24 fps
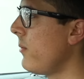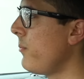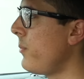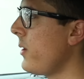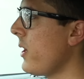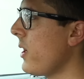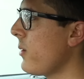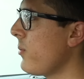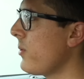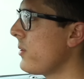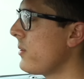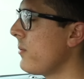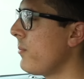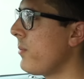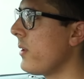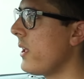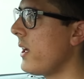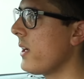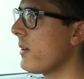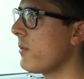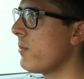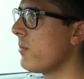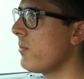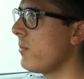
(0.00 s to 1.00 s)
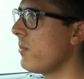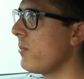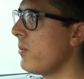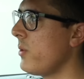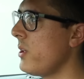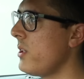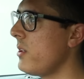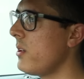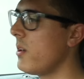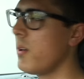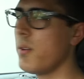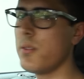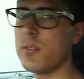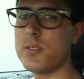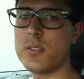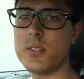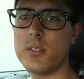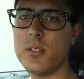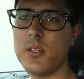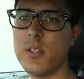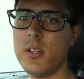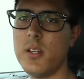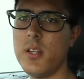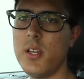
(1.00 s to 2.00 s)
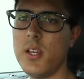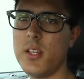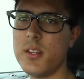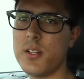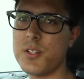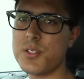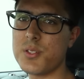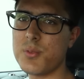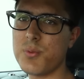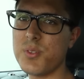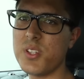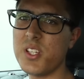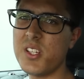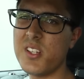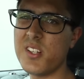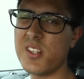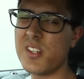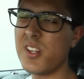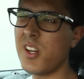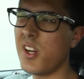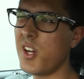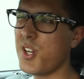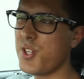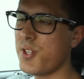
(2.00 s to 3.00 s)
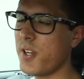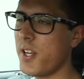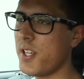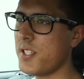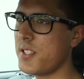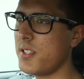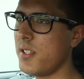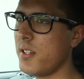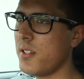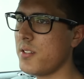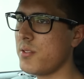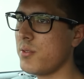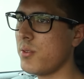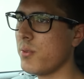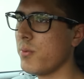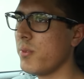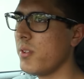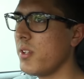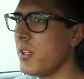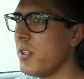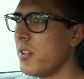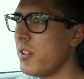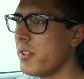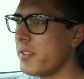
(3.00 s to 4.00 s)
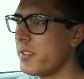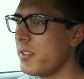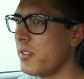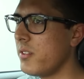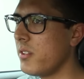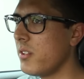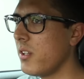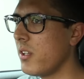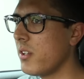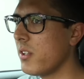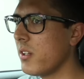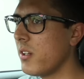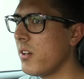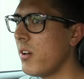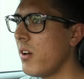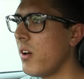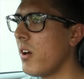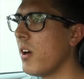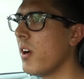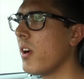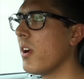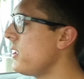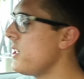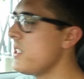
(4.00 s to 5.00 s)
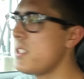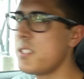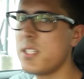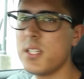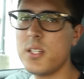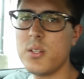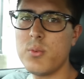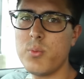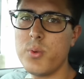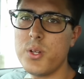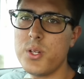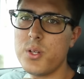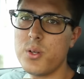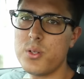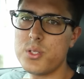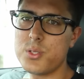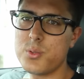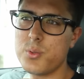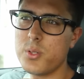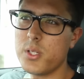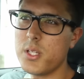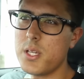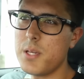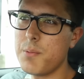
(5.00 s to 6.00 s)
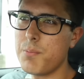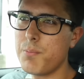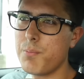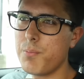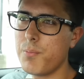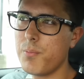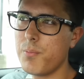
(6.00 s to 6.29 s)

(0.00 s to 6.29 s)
paired with the black windows. There's a really good contrast there, so it really looks good on the car. These tinted windows really